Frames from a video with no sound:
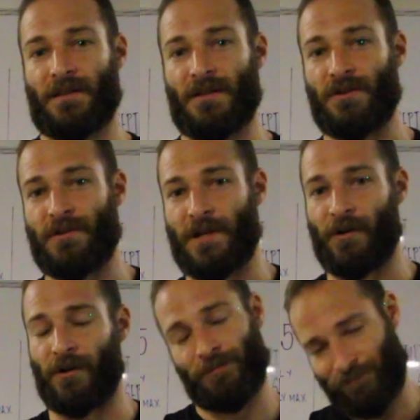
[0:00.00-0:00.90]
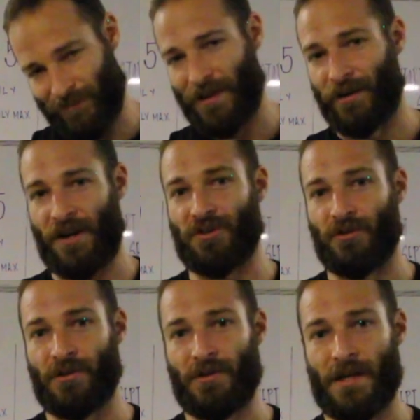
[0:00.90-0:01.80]
the New Year, or International
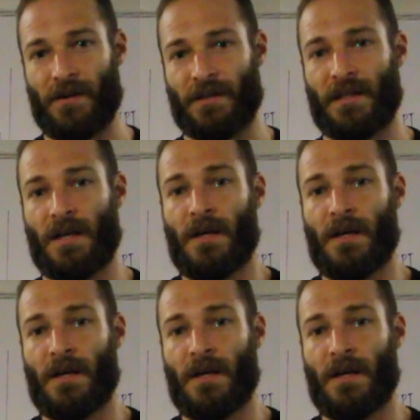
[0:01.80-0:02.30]
New Year's.